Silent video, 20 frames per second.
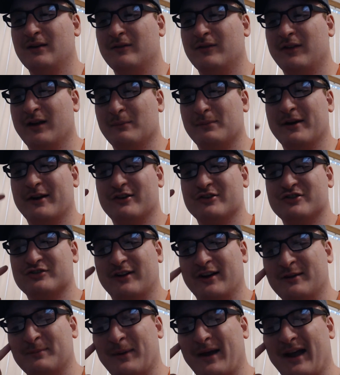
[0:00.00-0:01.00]
The Empire
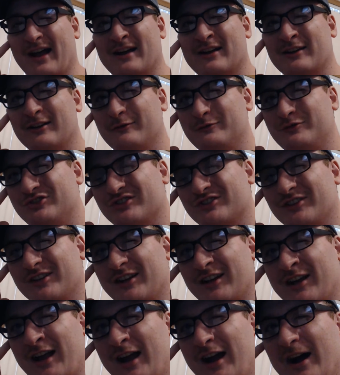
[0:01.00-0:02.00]
Strikes Back. I'm just
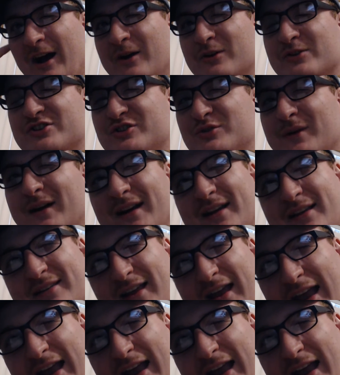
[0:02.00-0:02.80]
like, how do you guys